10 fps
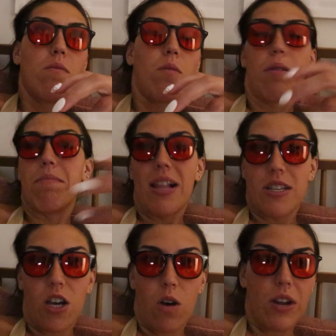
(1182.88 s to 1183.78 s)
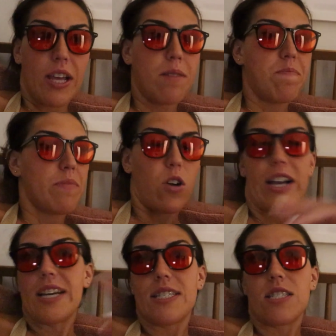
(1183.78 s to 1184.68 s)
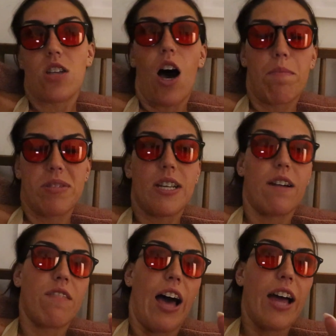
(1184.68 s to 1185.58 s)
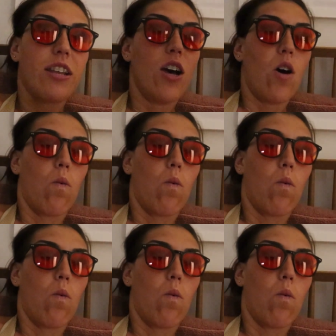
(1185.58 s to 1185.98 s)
well, melatonin, or I guess it's the opposite of that.